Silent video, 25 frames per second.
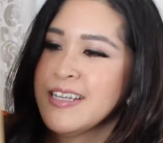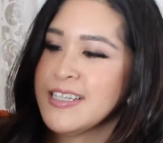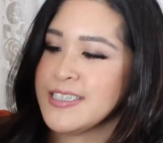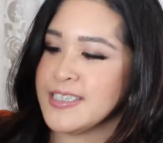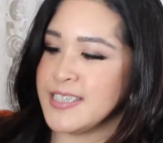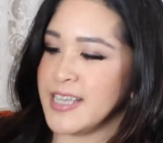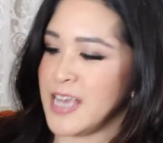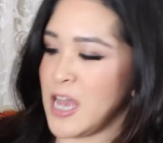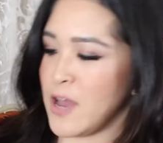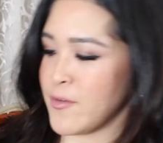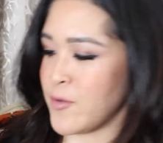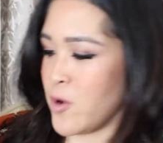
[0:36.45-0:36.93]

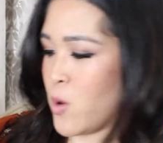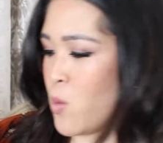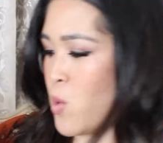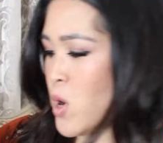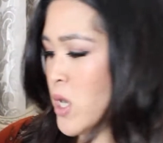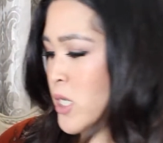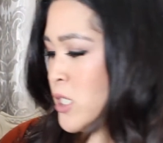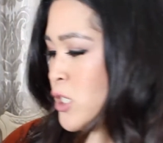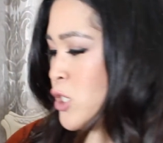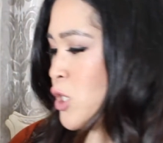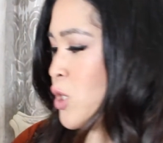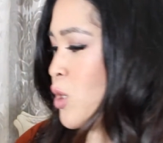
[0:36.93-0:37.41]
So yeah, I've got
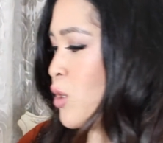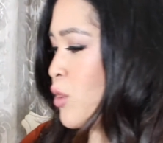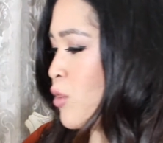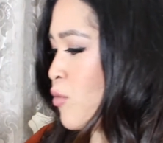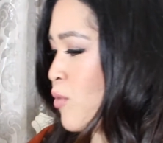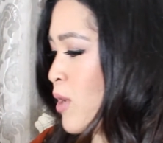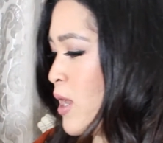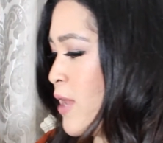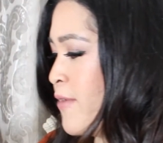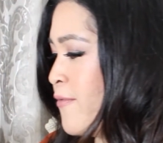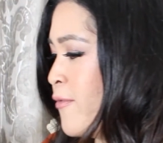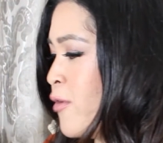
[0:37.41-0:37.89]
one, two,
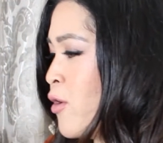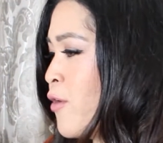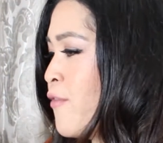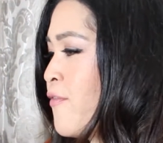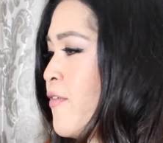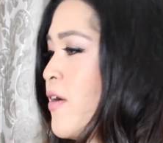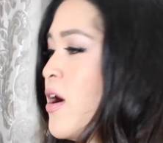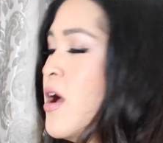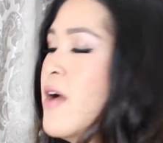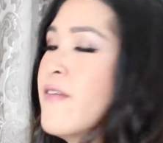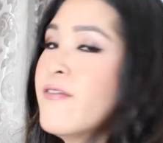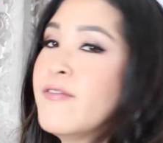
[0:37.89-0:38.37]
three, four,
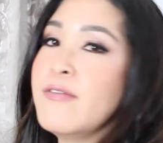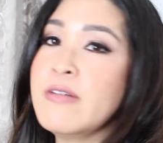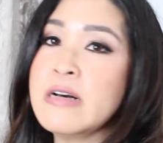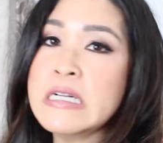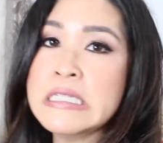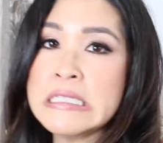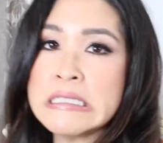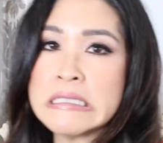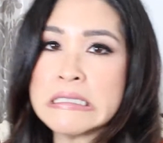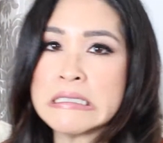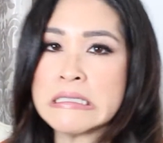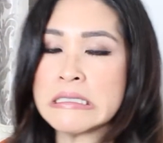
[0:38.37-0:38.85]
five
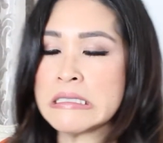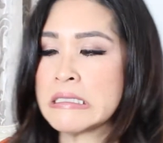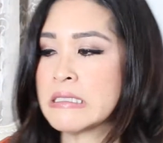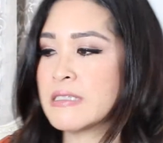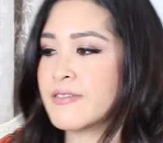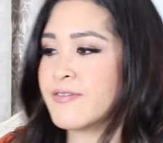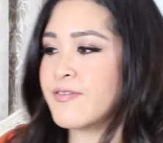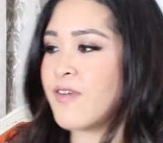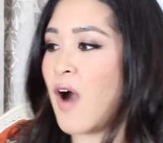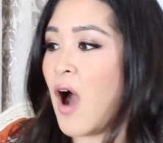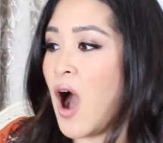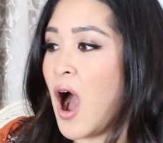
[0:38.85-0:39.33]

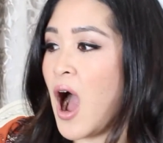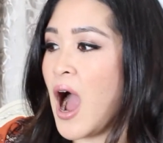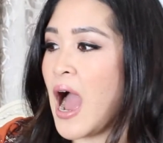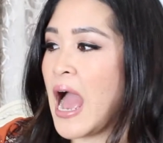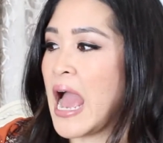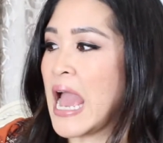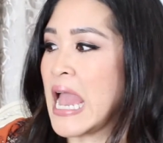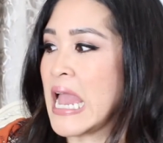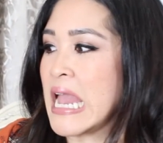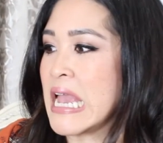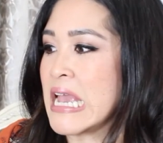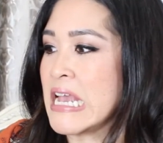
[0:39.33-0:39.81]

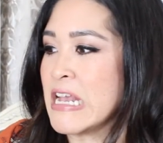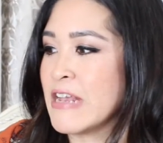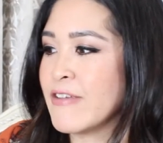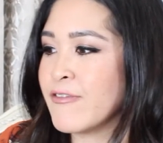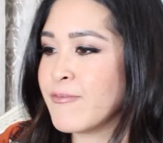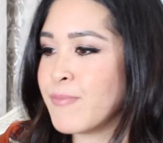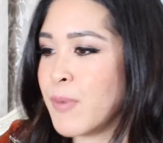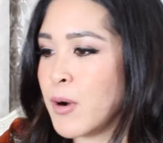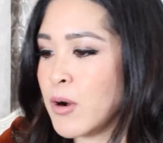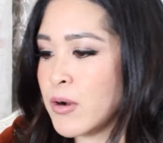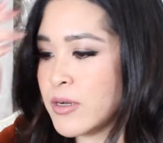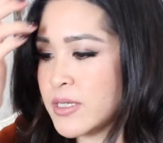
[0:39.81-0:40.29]

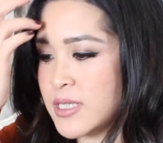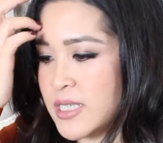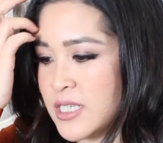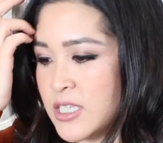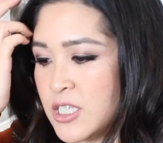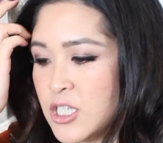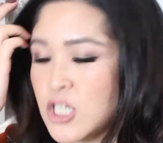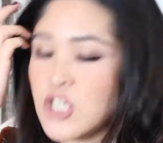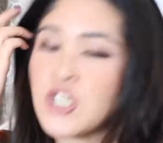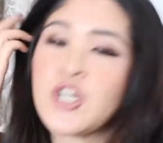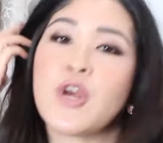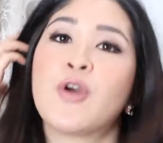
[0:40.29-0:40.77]
Five
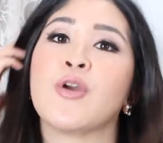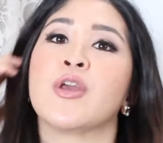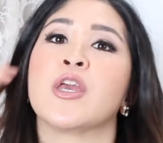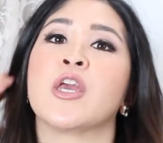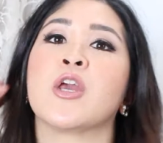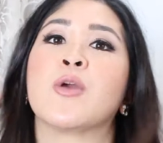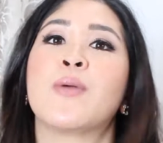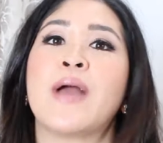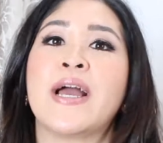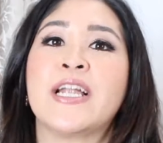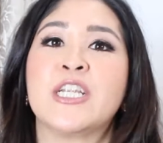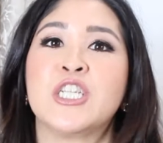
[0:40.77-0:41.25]
boxes to show
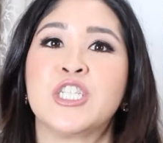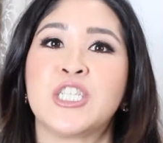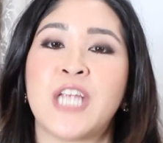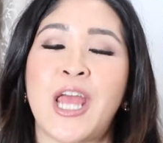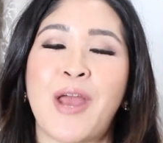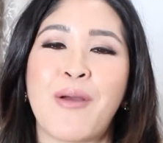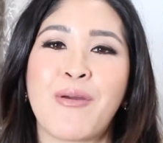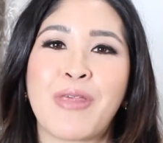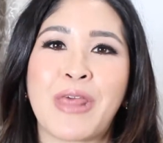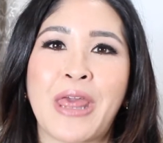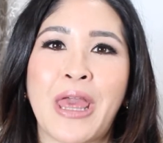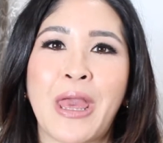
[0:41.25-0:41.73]
you and
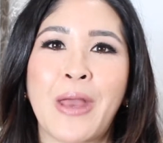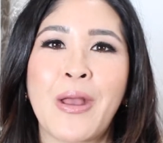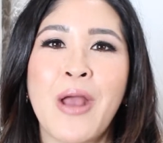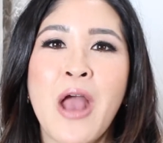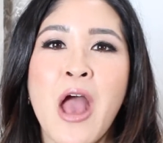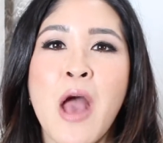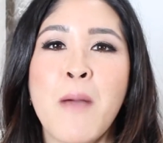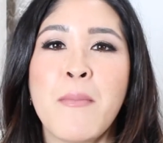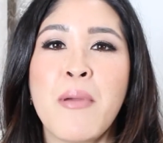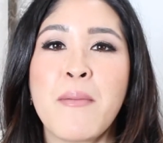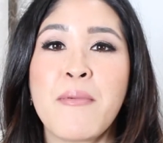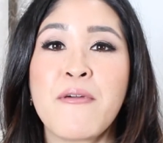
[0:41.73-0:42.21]
share with you.
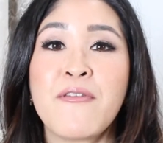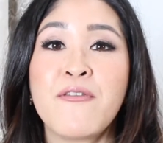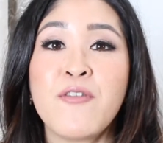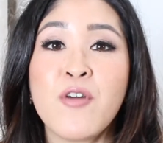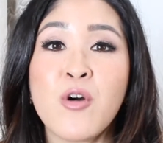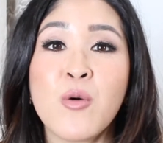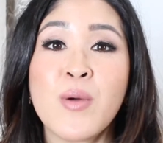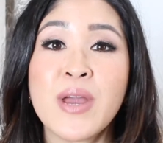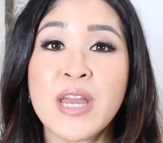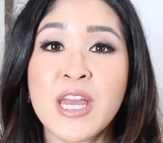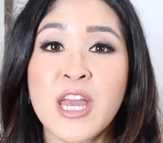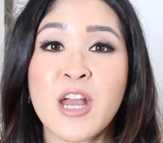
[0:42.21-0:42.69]
But
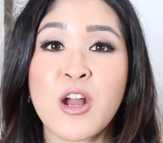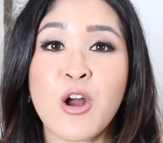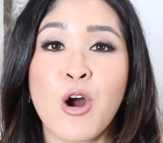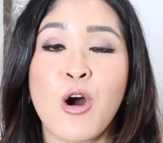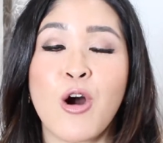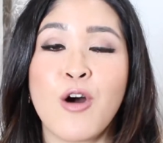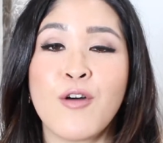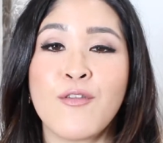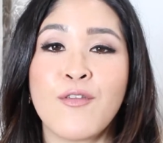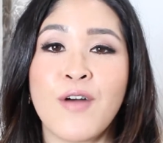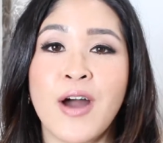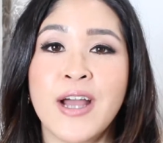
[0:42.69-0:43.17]
before we kick
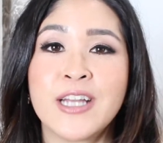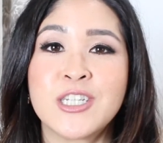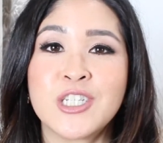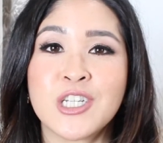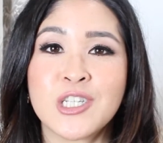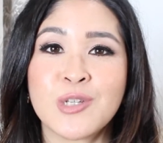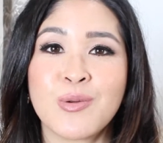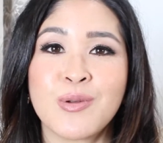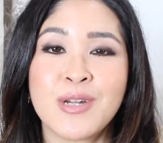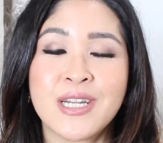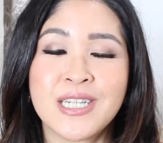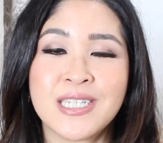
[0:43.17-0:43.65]
off, I
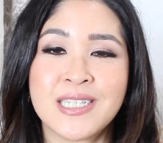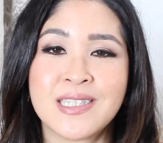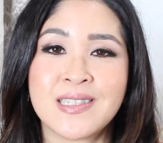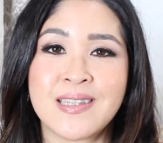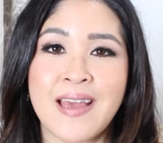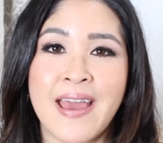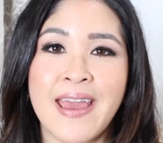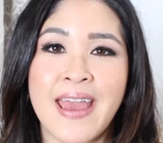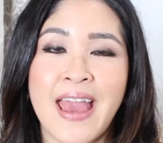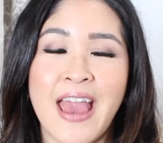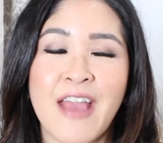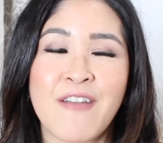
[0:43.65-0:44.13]
just wanted to
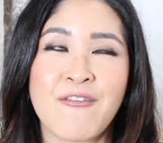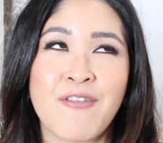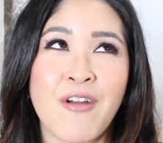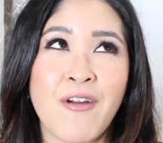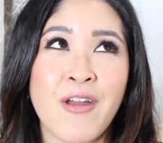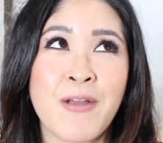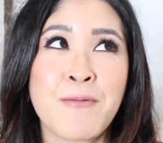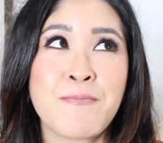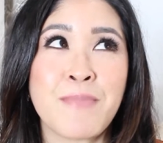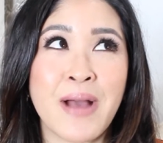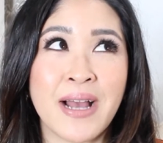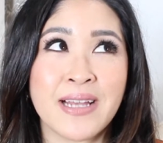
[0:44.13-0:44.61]
say a
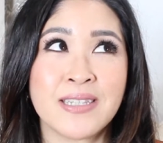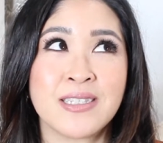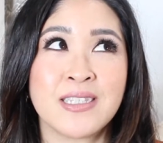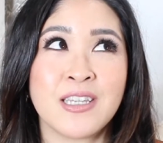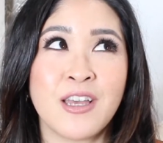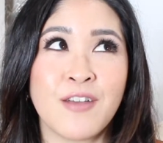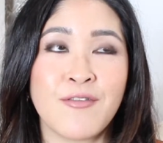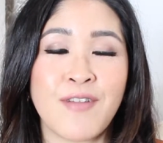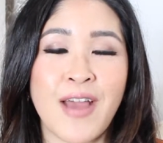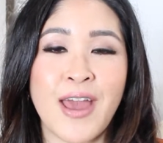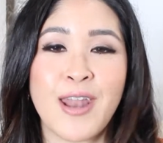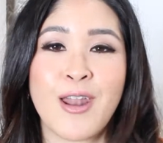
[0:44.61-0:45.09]
very
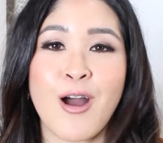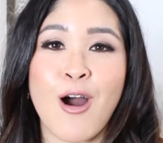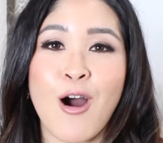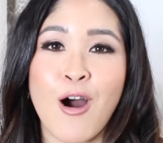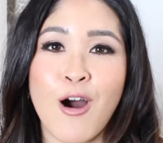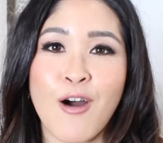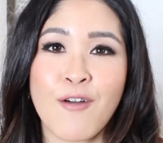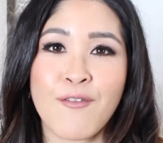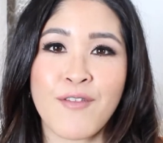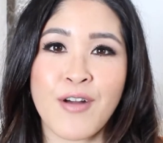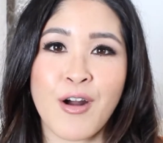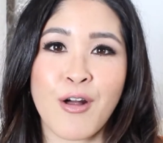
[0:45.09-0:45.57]
massive and
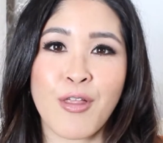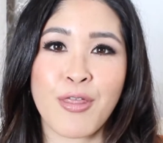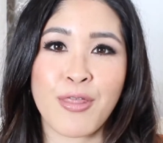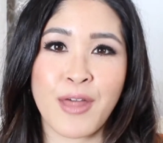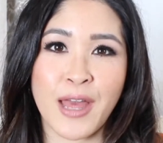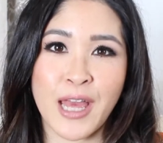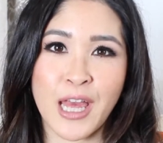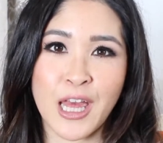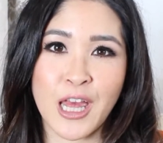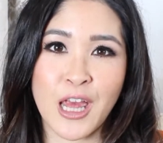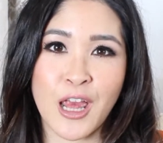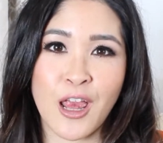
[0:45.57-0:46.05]
heartfelt
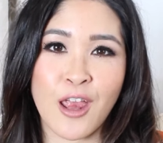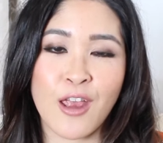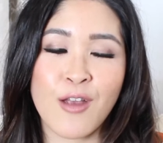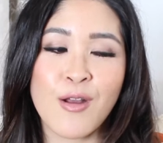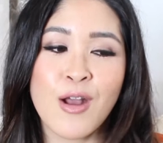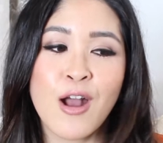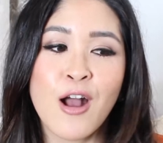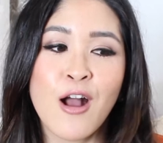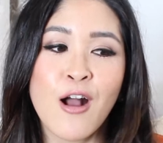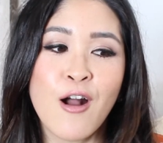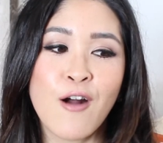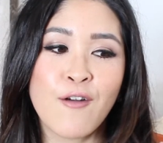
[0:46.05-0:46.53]
thank you
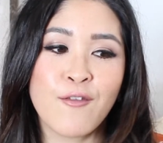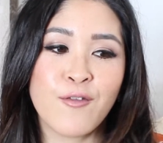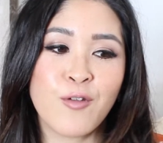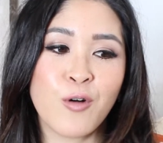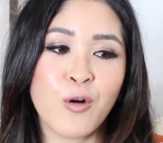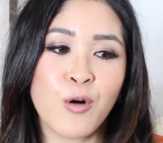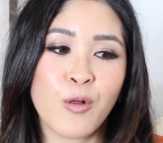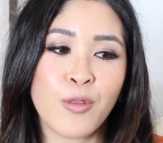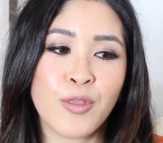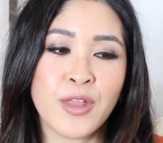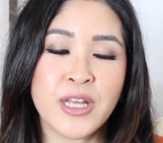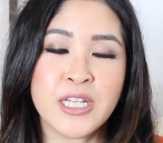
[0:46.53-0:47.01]

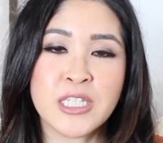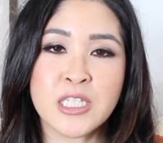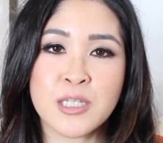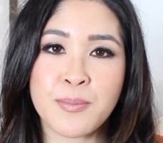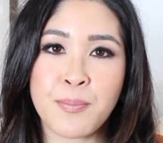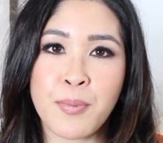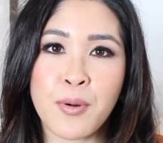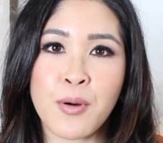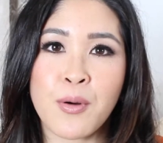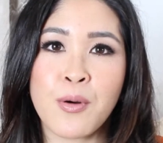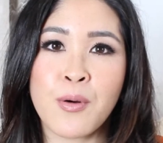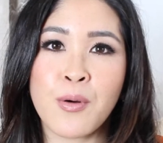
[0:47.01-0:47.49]
for the
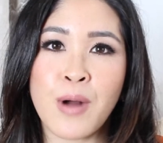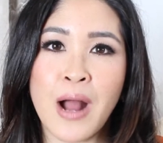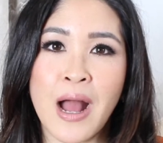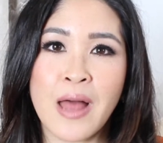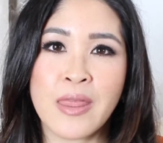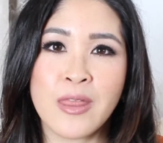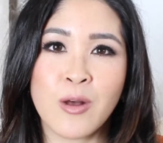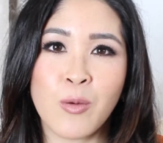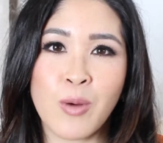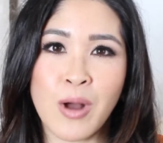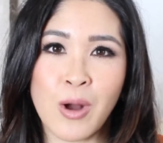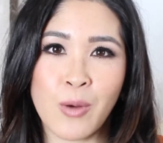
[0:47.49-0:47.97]
support
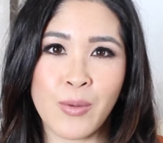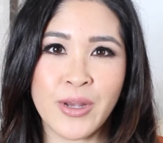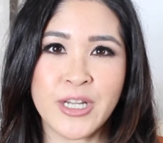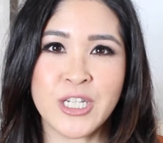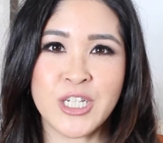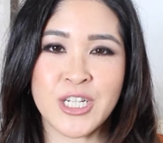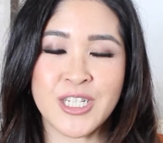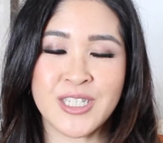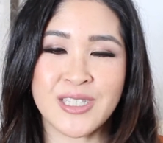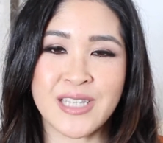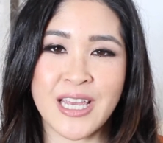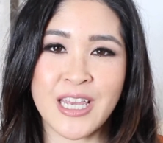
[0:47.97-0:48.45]
and the well
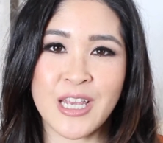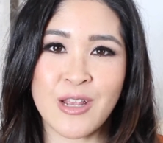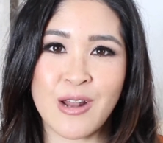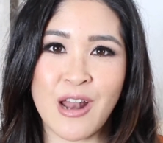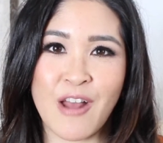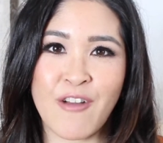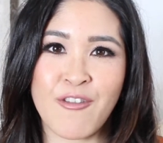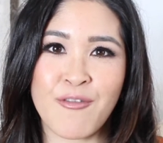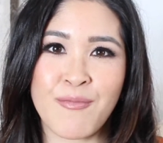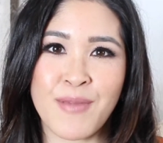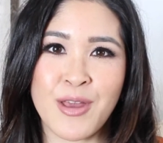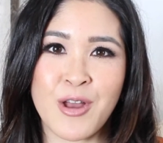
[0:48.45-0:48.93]
wishes that you
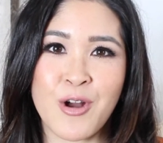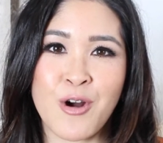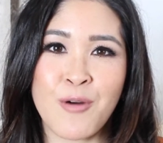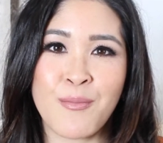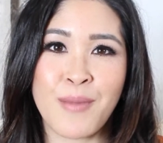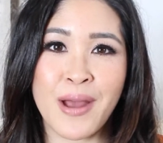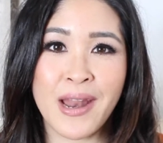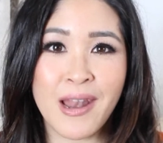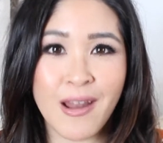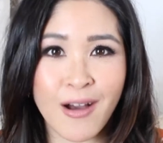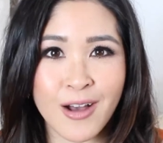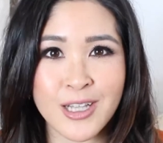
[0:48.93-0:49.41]
left me on
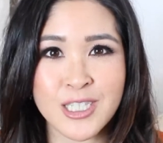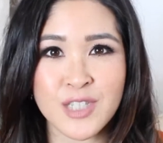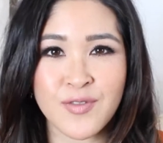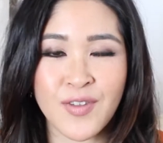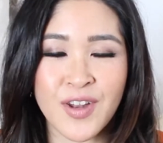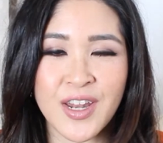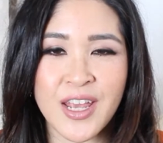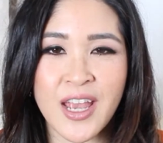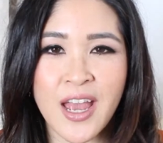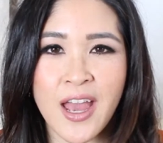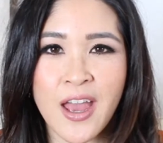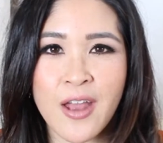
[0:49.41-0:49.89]
my last
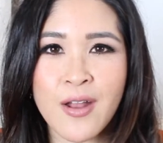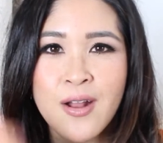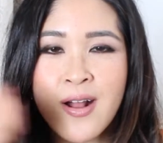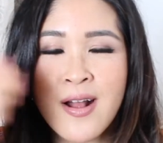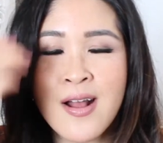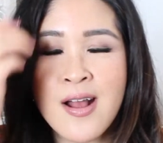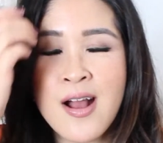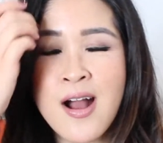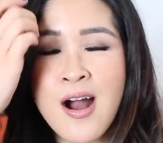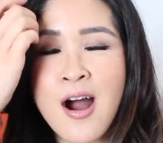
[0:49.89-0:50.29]
video.